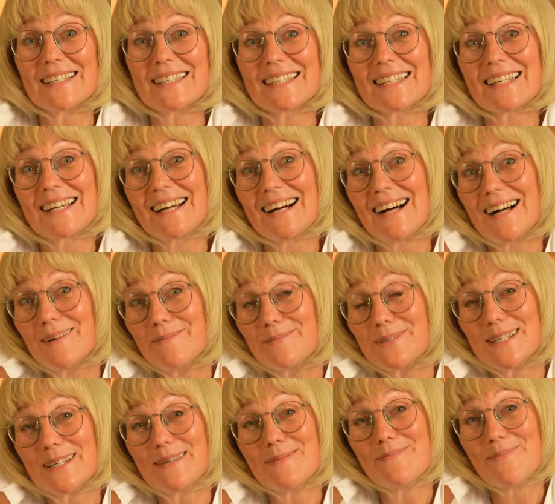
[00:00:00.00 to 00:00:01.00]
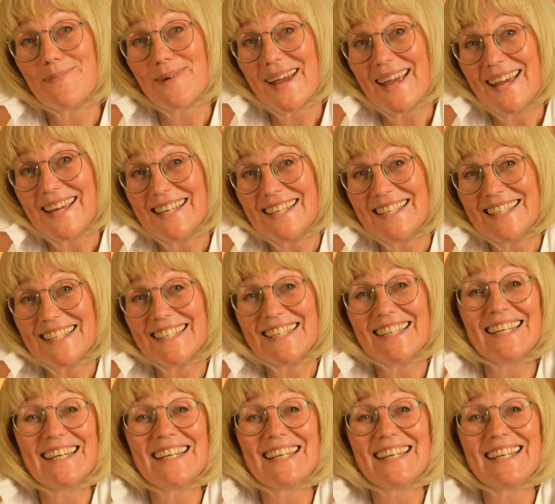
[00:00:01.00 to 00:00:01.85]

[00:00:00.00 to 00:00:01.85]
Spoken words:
sculpting, painting,